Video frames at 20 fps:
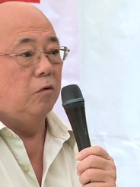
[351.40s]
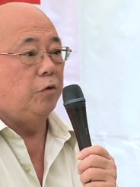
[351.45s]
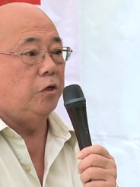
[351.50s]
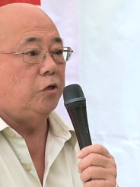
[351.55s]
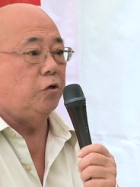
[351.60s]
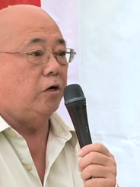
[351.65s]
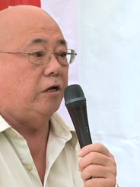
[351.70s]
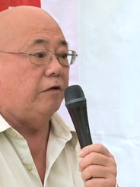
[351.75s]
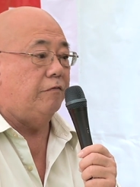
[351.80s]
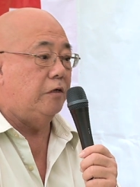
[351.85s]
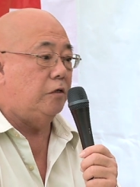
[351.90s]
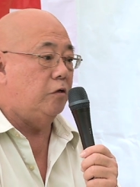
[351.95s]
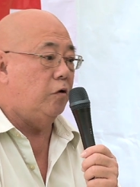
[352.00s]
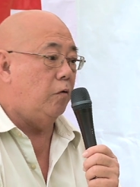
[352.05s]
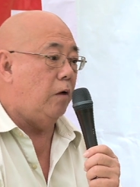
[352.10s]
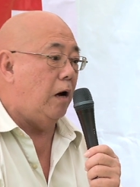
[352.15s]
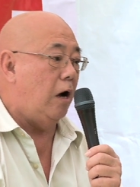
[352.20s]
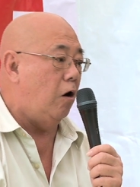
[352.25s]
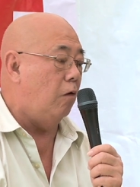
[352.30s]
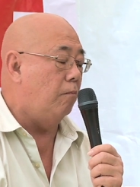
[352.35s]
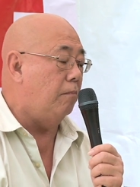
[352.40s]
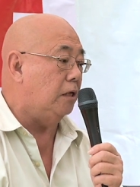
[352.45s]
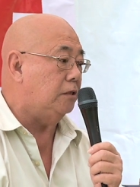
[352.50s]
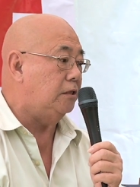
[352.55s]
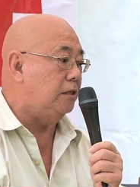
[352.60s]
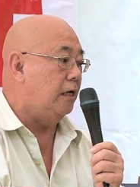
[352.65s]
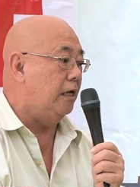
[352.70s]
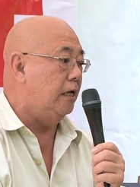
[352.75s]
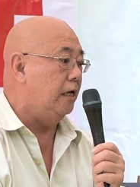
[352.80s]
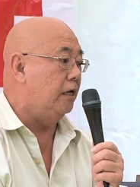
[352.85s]
we don't even know how
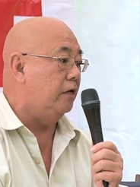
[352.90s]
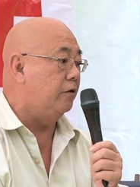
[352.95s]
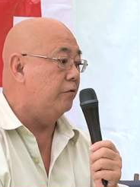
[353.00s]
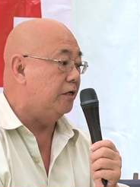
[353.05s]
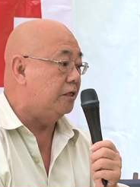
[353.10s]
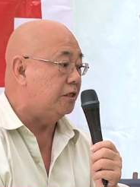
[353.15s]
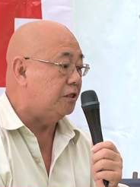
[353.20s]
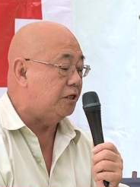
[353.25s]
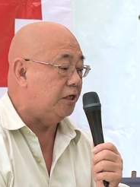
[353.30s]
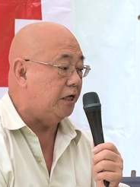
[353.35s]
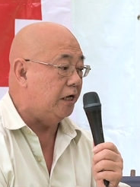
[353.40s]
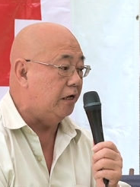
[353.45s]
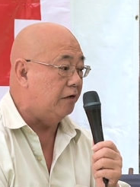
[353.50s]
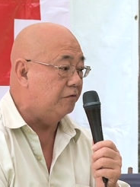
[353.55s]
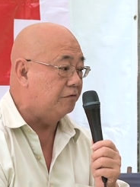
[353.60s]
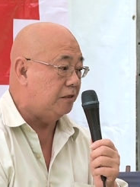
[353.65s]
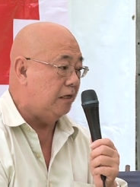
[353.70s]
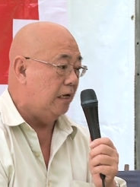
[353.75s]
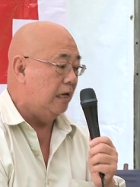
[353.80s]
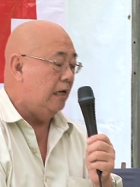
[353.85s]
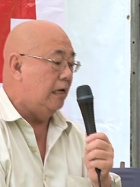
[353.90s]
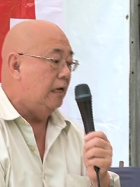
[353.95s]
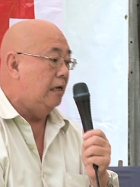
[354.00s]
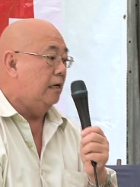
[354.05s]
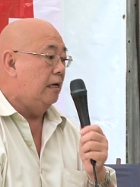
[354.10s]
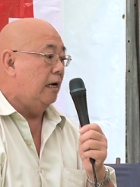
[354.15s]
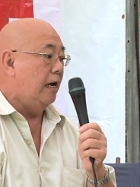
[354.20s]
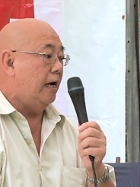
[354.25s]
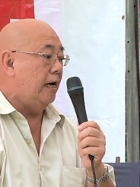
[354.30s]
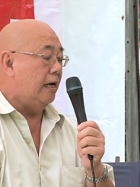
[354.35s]
much he receives
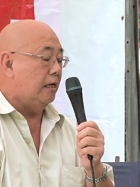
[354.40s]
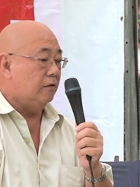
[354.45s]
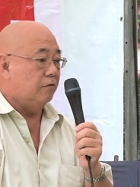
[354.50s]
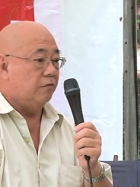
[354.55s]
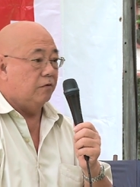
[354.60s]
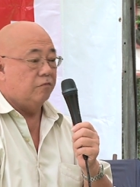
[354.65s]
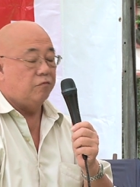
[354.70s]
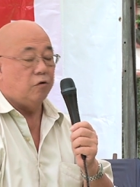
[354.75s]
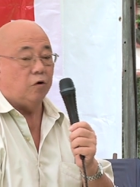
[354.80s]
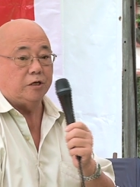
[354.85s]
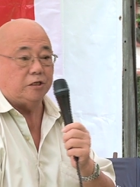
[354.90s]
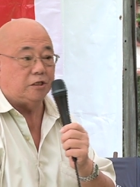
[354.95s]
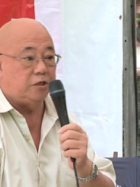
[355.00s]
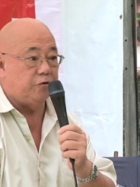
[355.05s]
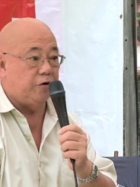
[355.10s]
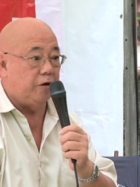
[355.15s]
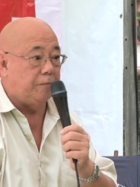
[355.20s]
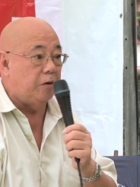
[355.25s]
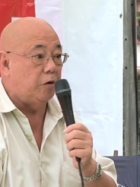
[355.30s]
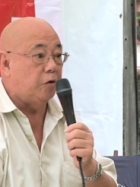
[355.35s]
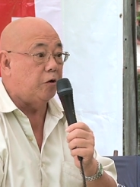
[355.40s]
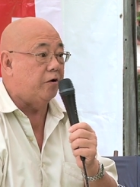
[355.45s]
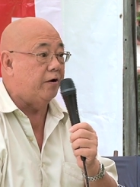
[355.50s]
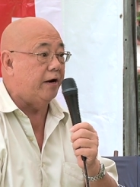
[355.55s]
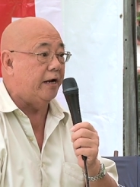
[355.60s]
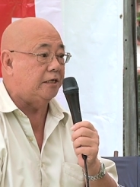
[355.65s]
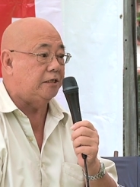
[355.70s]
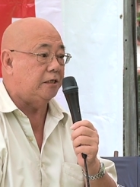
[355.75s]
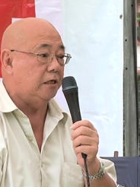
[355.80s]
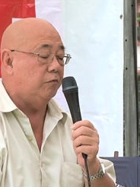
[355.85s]
for his
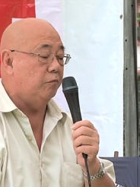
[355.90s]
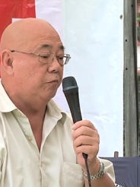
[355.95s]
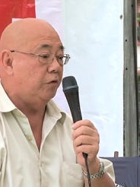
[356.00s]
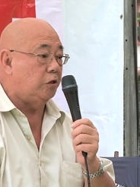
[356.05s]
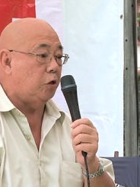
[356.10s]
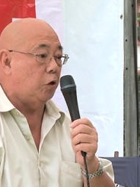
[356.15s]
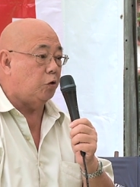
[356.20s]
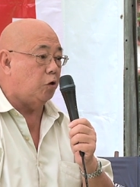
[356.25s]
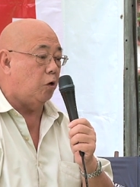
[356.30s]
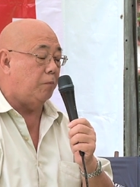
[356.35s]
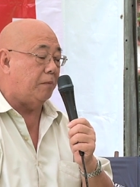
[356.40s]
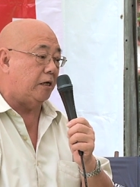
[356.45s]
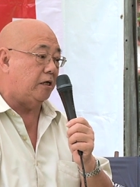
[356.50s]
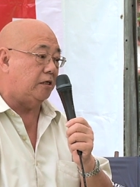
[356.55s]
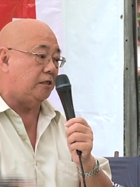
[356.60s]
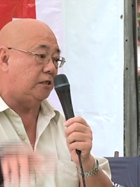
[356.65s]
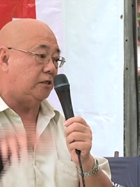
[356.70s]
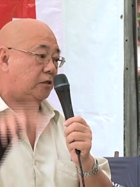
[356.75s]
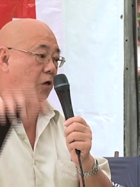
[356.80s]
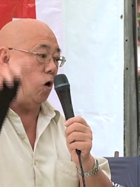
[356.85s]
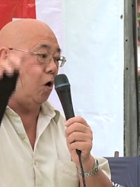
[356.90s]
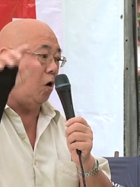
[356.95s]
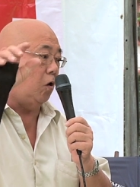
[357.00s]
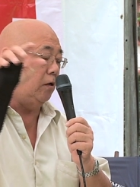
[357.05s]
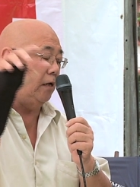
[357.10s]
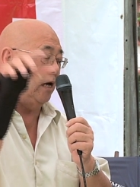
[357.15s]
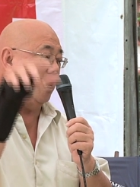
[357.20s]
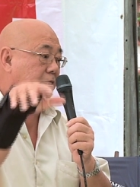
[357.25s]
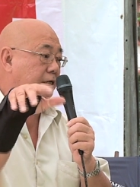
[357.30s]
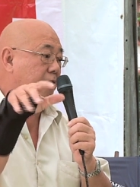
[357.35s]
remuneration. We don't know because it's
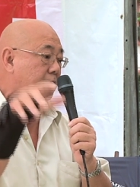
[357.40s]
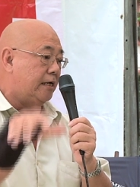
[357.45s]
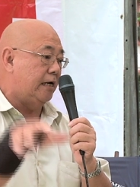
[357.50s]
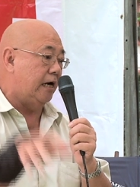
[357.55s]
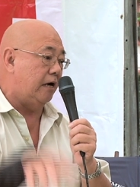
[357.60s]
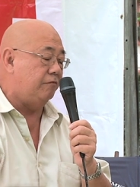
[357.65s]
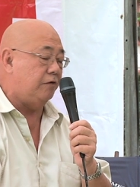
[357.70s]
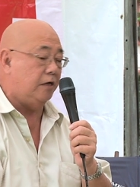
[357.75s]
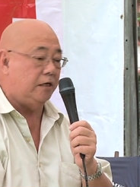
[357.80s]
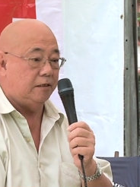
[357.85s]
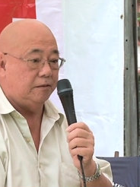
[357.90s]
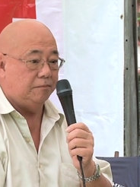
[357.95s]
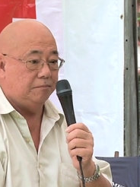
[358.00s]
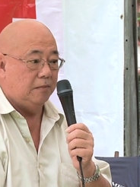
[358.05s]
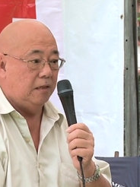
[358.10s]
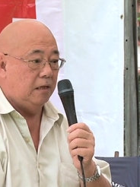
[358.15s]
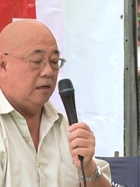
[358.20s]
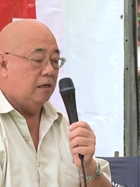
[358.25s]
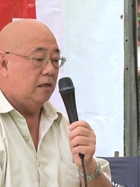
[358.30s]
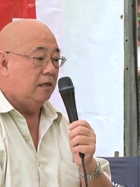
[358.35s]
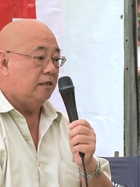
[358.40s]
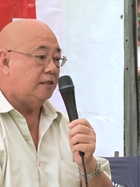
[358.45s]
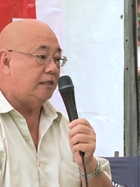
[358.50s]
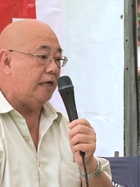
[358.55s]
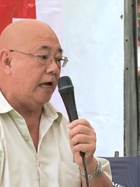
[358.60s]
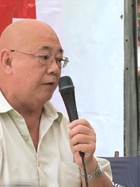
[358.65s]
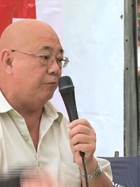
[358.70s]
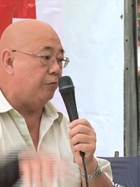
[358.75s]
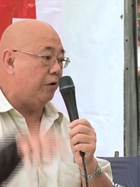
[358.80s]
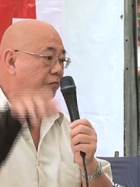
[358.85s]
all undercover.
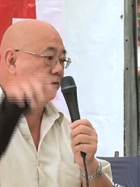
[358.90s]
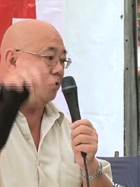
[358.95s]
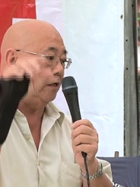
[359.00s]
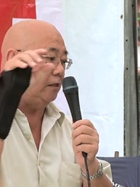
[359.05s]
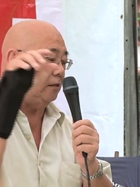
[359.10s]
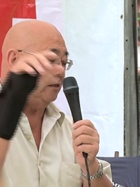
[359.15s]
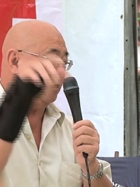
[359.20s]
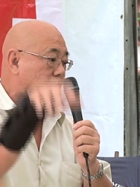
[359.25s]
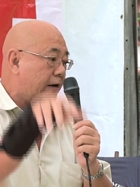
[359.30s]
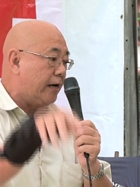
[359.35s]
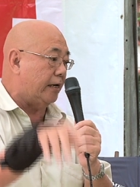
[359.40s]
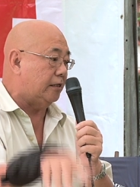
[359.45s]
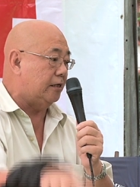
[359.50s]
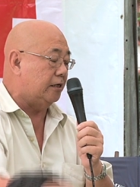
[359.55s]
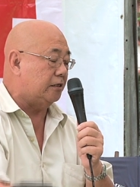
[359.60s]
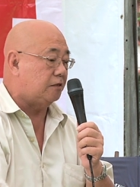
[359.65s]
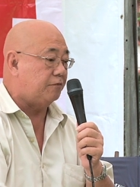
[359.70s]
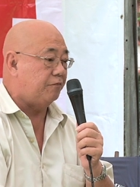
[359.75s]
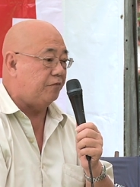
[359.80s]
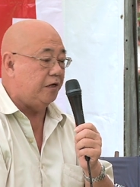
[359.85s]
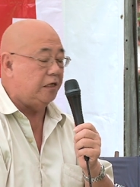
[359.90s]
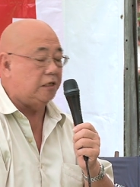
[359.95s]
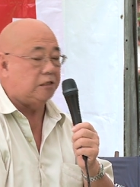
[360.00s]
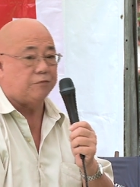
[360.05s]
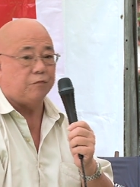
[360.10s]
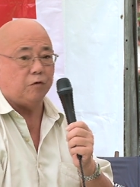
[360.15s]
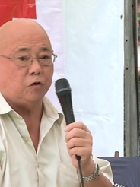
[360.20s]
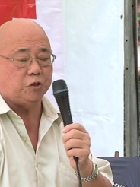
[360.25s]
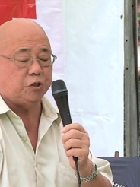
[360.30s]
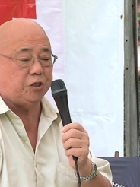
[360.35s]
Same with the director's
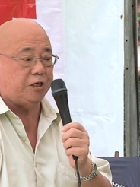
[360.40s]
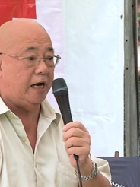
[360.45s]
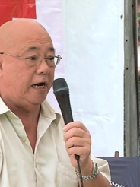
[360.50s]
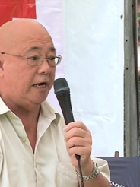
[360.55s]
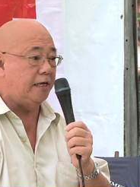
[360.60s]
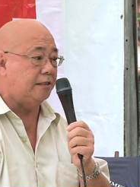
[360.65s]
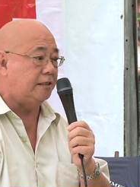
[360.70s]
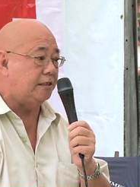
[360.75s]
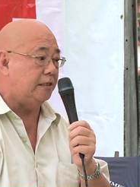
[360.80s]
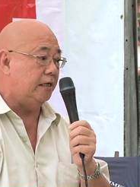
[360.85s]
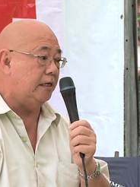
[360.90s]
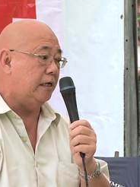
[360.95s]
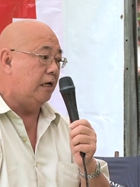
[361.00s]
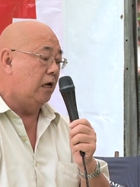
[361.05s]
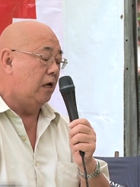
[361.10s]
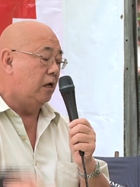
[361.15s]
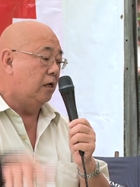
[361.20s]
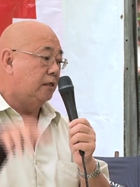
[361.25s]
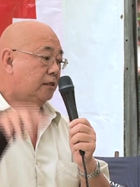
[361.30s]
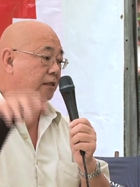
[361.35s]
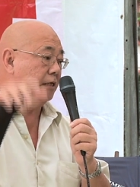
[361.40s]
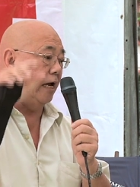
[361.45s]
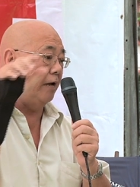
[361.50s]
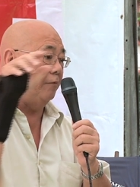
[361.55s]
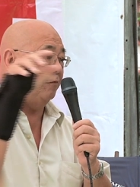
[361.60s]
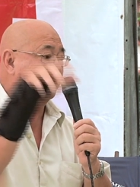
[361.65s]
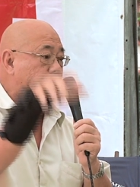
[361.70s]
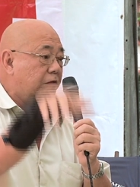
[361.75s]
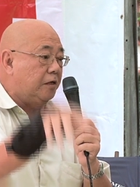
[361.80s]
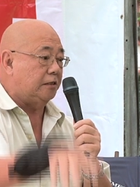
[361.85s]
fees for GIC.
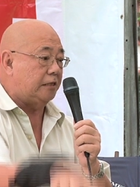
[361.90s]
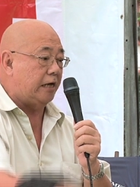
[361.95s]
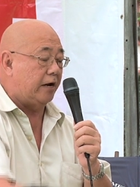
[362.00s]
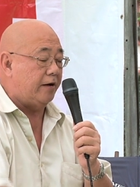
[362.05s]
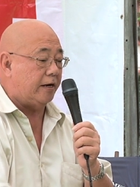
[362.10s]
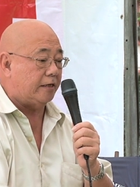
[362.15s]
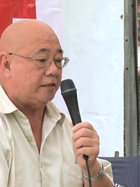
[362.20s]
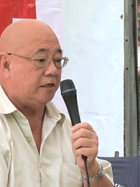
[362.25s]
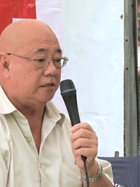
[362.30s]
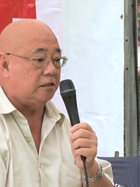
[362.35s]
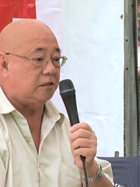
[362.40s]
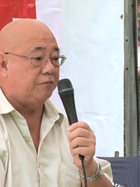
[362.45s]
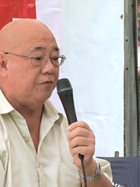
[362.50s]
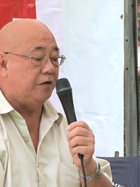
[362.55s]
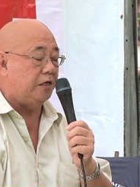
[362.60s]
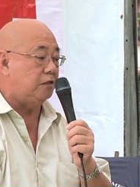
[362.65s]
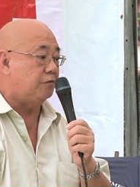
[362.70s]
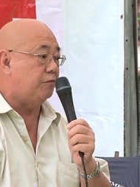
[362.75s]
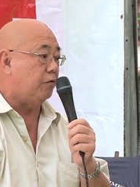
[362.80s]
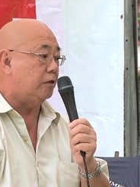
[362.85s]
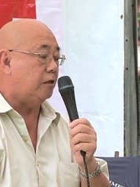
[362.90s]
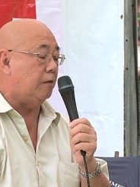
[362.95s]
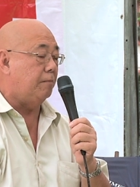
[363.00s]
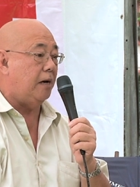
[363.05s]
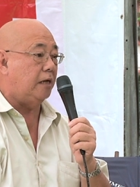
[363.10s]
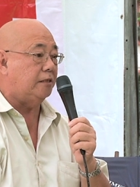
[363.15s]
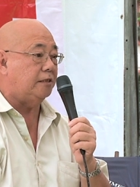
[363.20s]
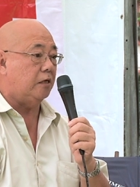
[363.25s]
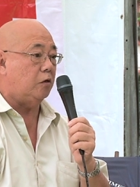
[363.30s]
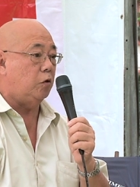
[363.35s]
Same with the director's fees for
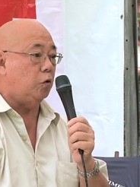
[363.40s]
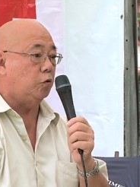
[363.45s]
Temasek